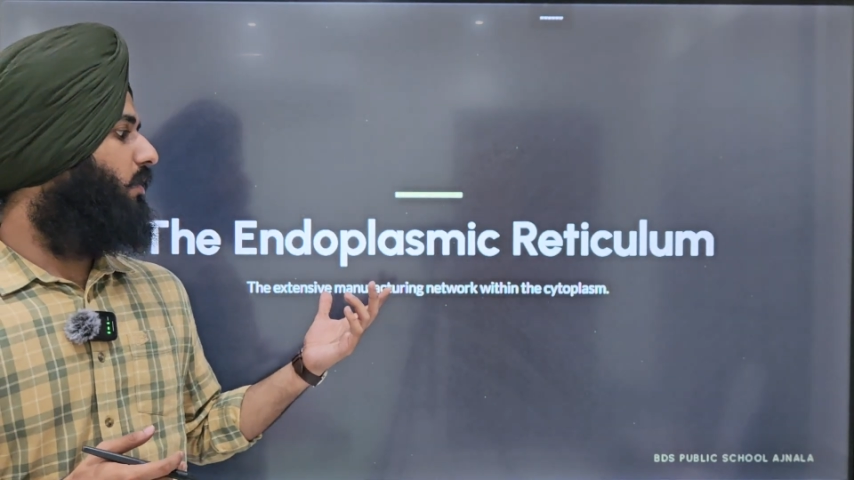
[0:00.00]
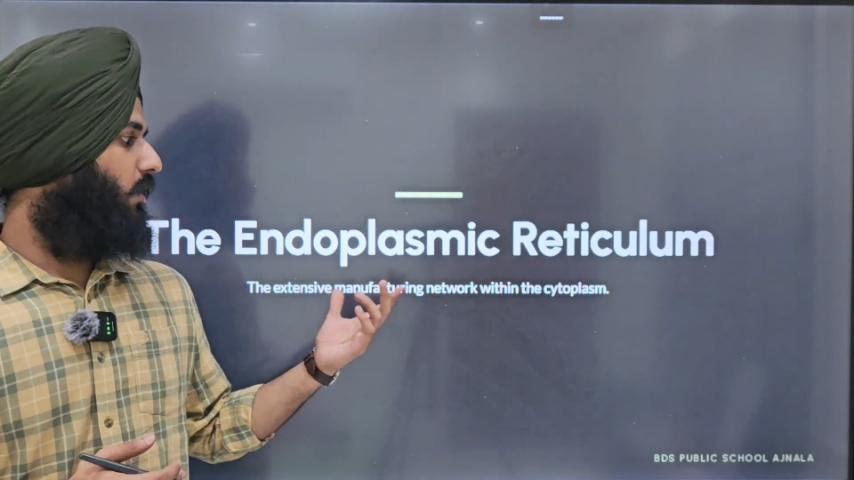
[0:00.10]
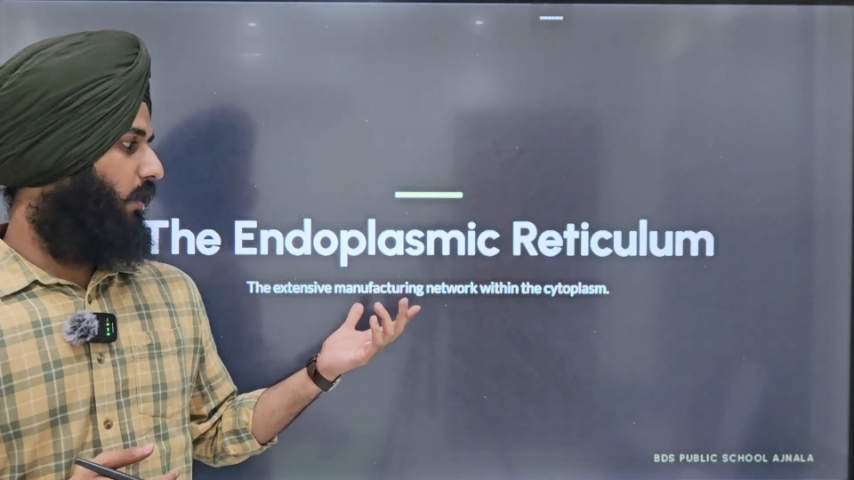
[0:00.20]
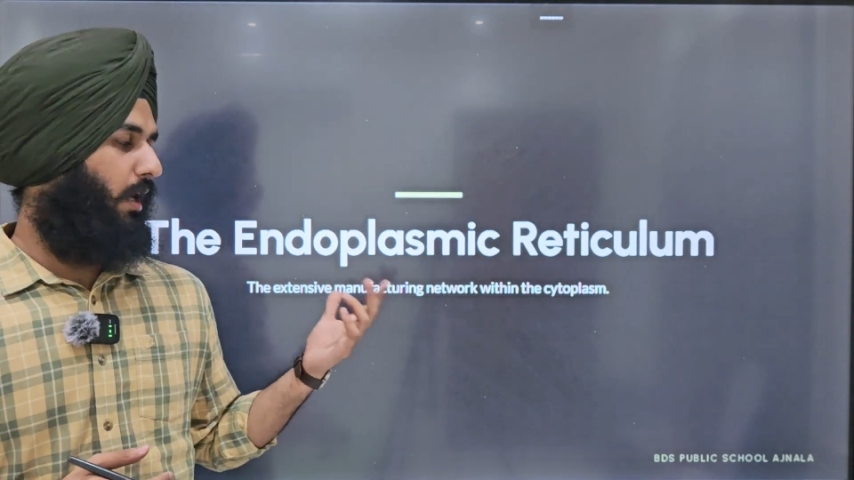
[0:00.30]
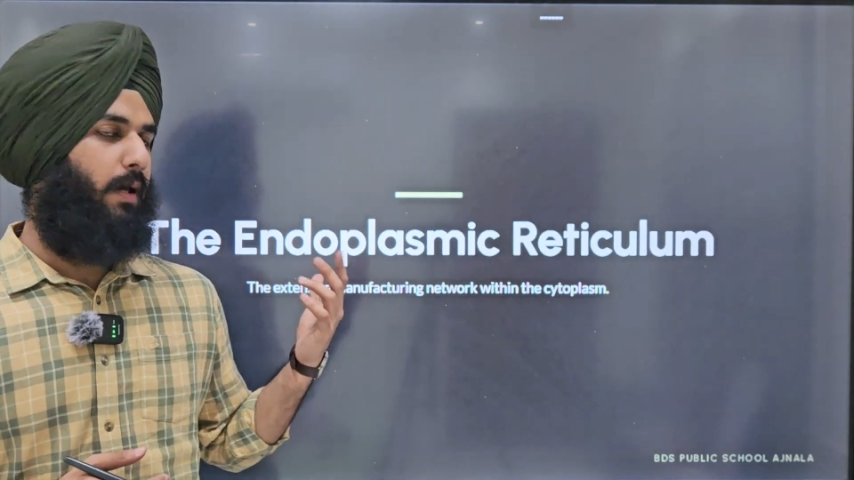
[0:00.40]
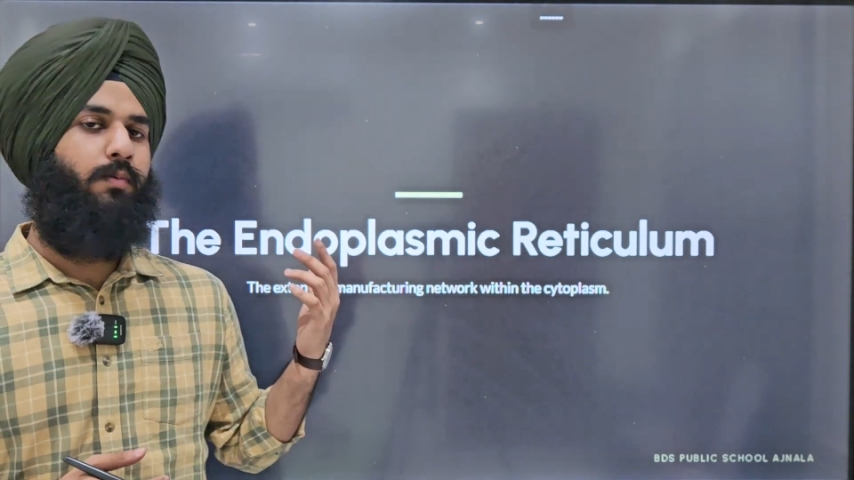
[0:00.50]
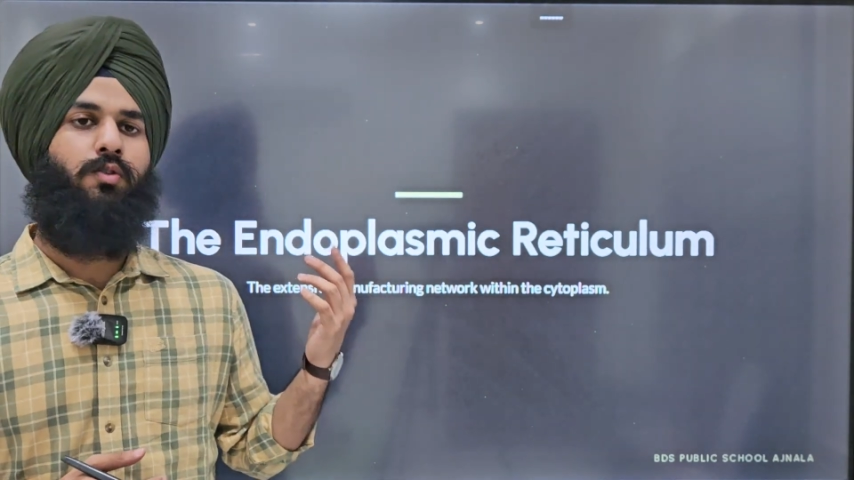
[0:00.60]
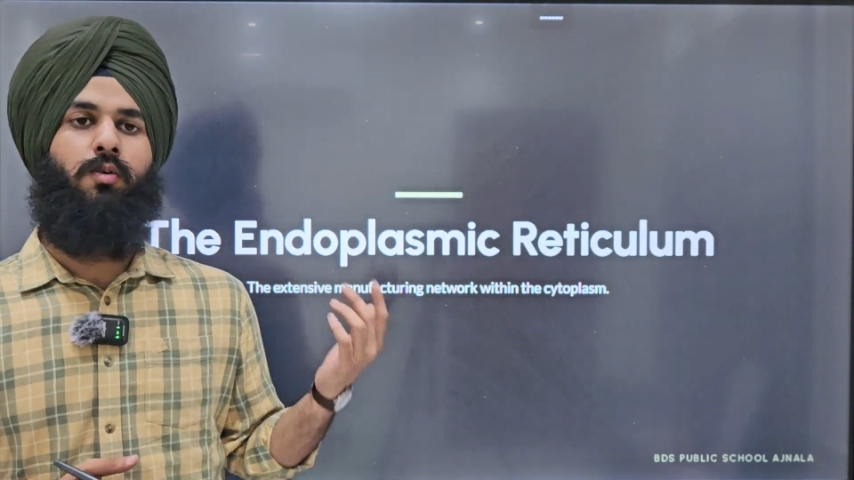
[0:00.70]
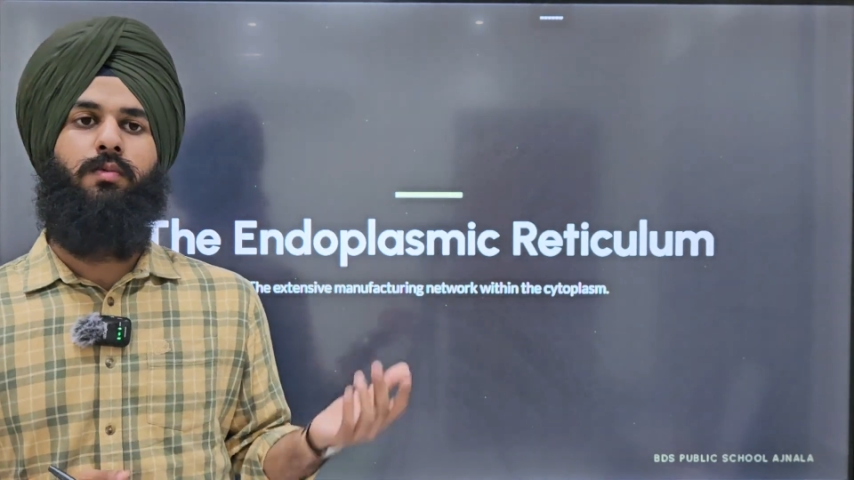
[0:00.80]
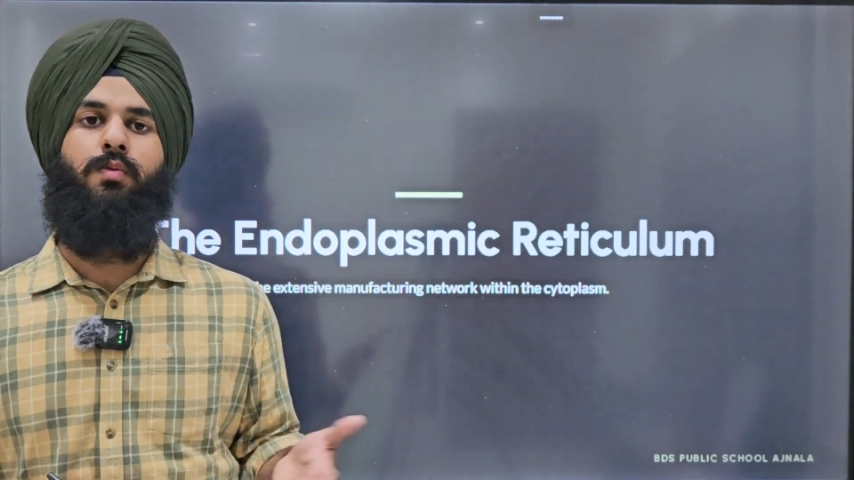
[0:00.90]

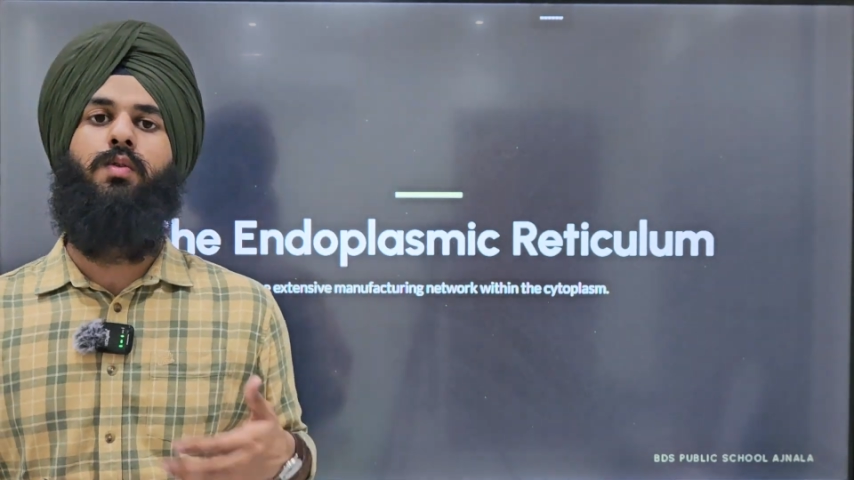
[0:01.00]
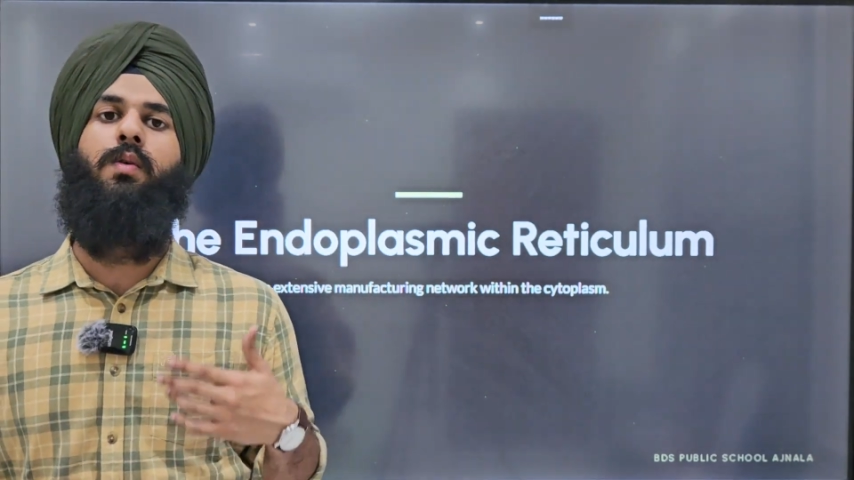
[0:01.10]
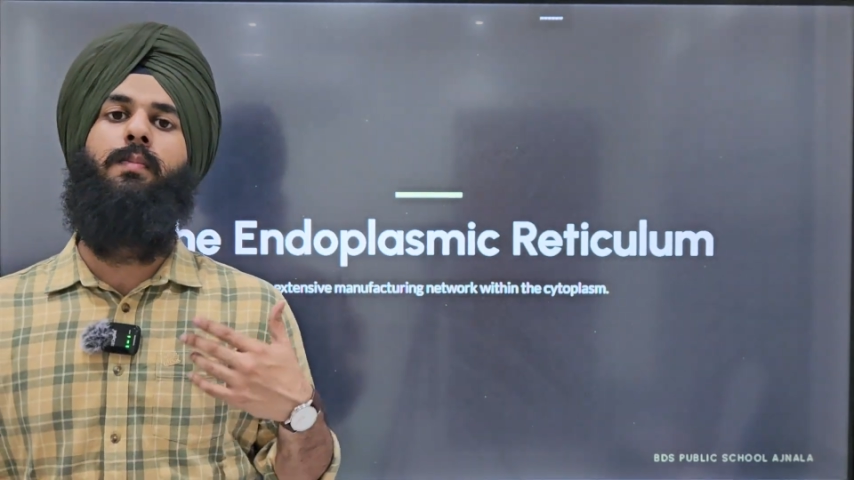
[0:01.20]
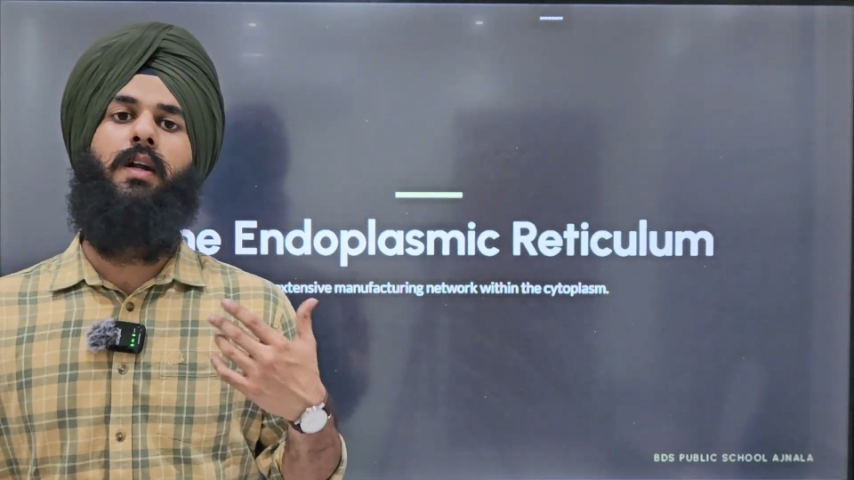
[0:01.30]
ribosomes, which we'll be